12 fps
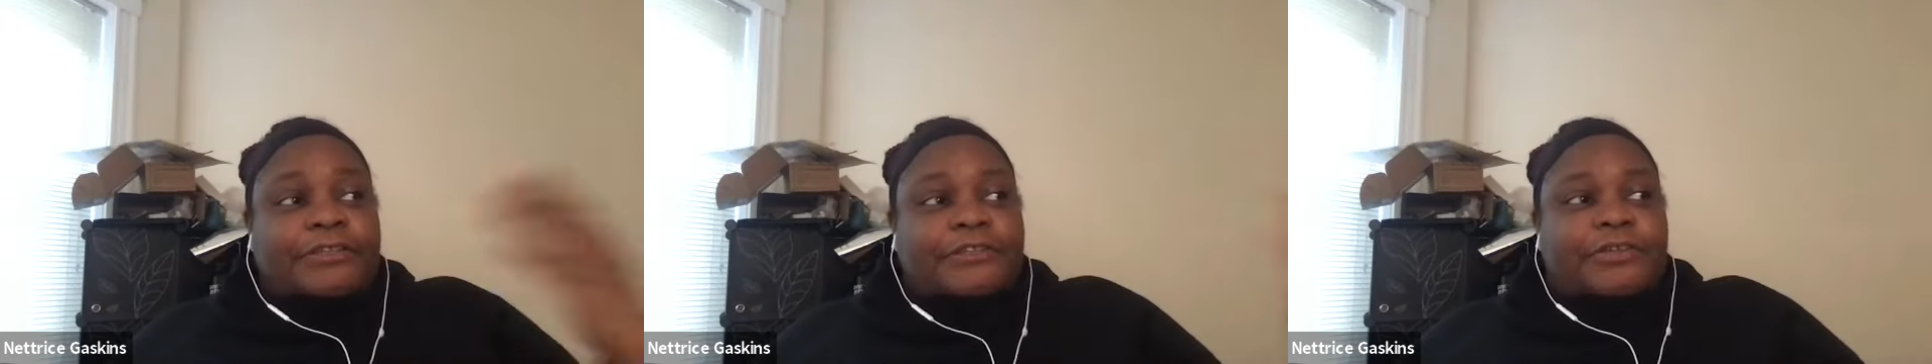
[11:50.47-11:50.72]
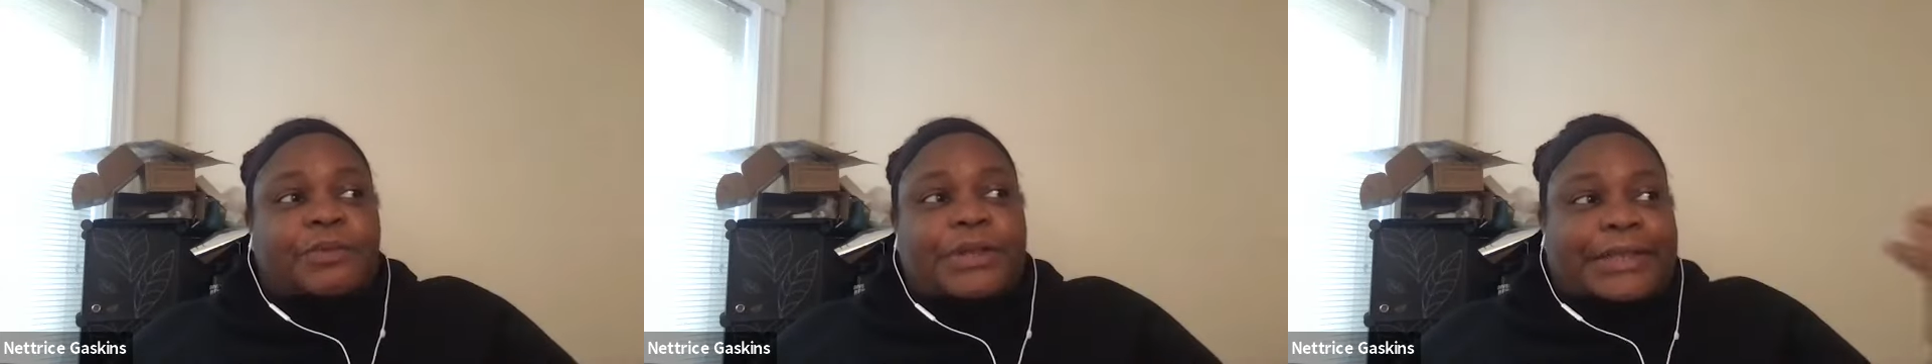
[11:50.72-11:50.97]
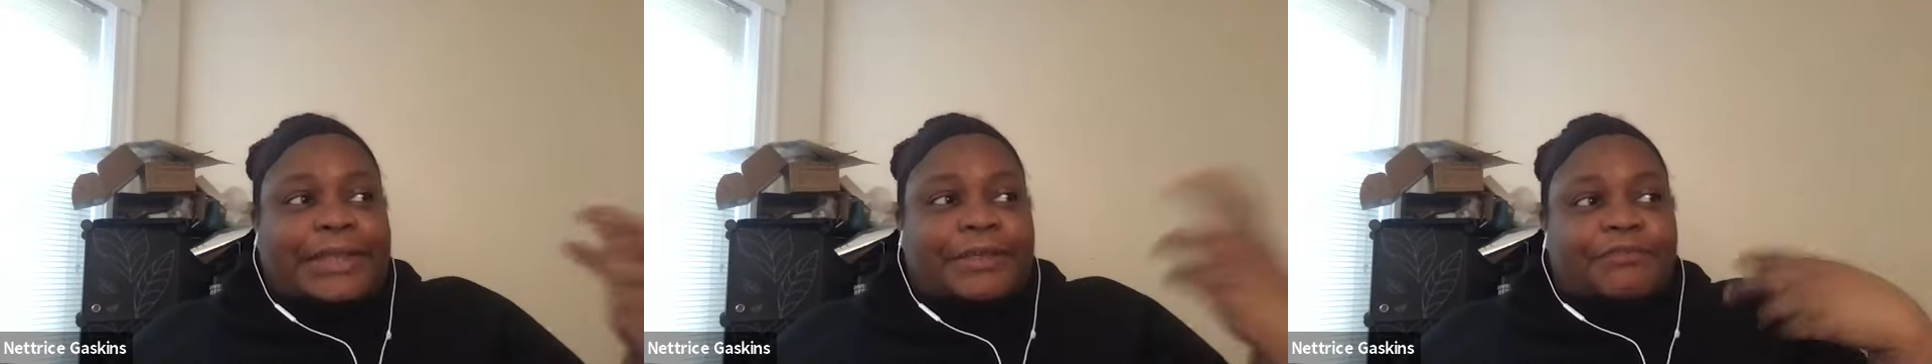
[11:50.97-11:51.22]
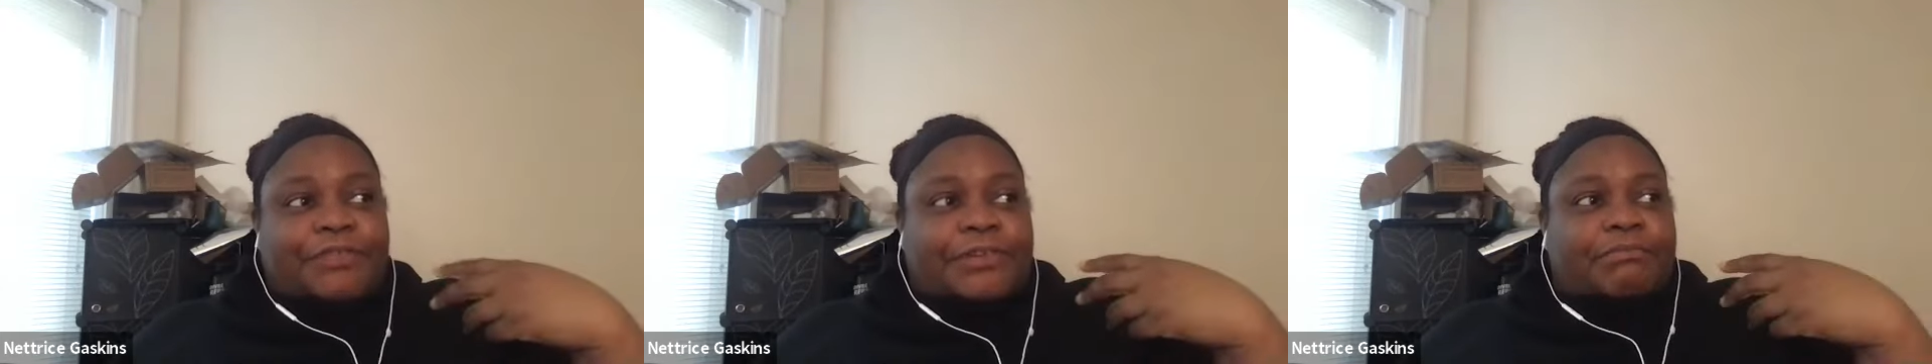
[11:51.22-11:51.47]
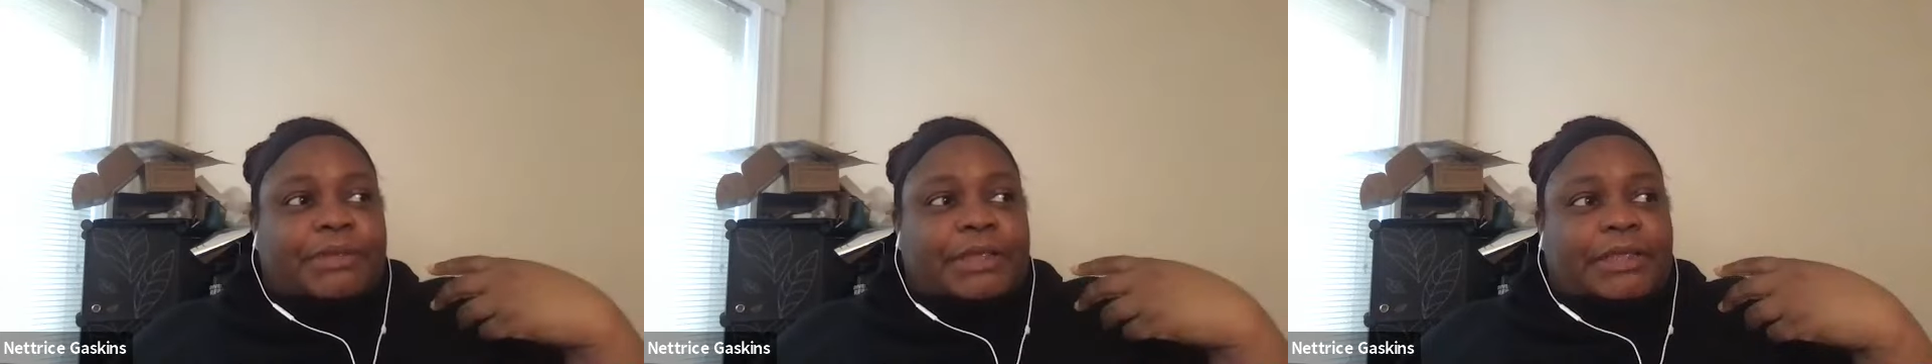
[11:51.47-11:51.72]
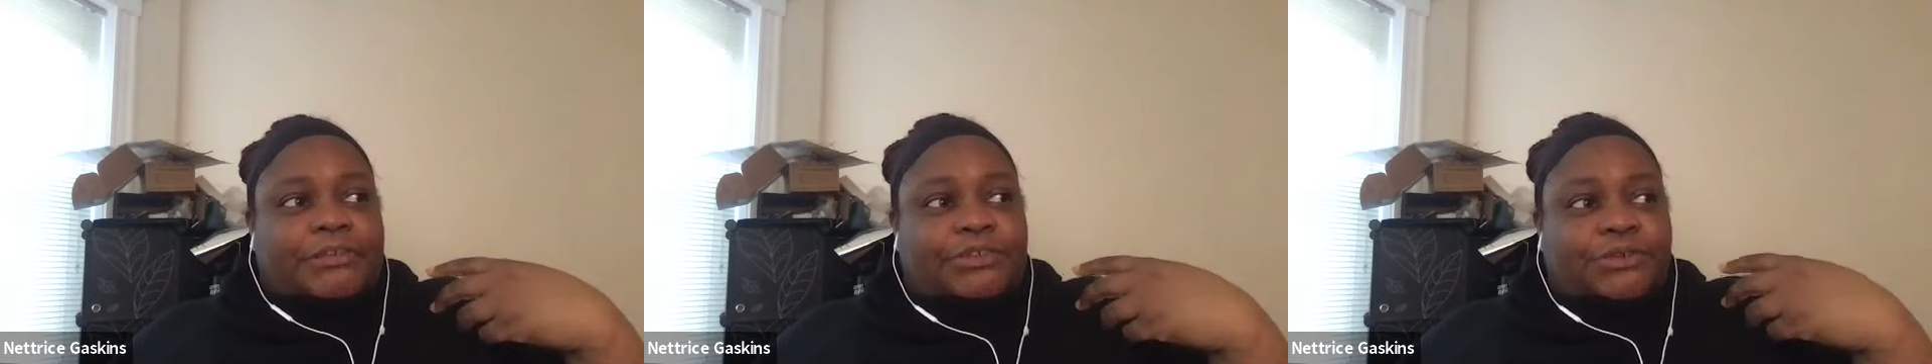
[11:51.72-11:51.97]
someone gifted
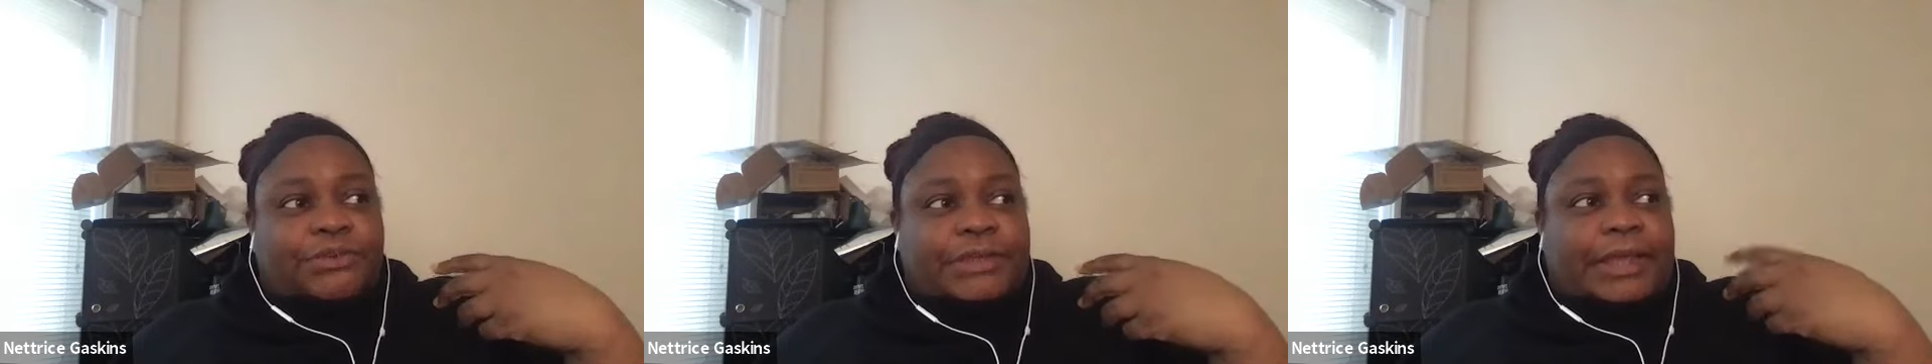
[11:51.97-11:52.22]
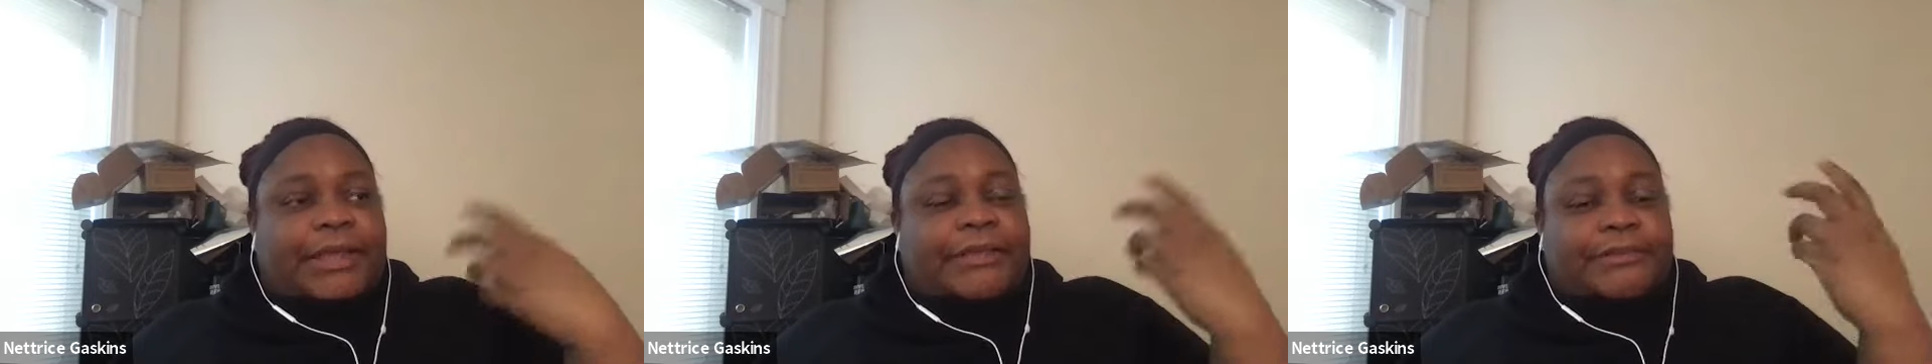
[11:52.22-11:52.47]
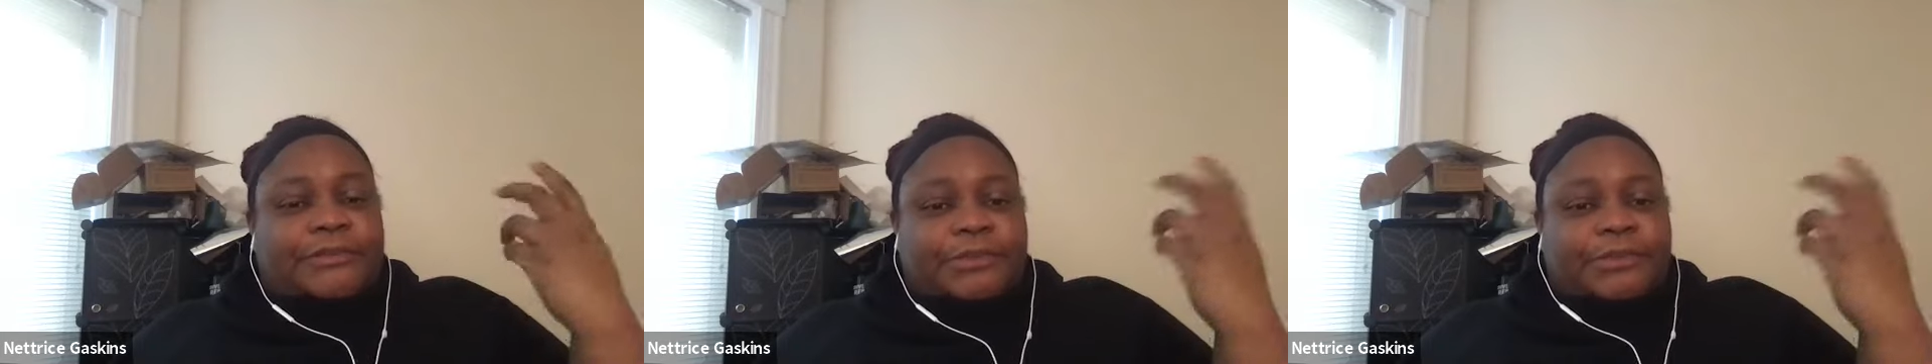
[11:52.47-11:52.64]
me 2 Tez,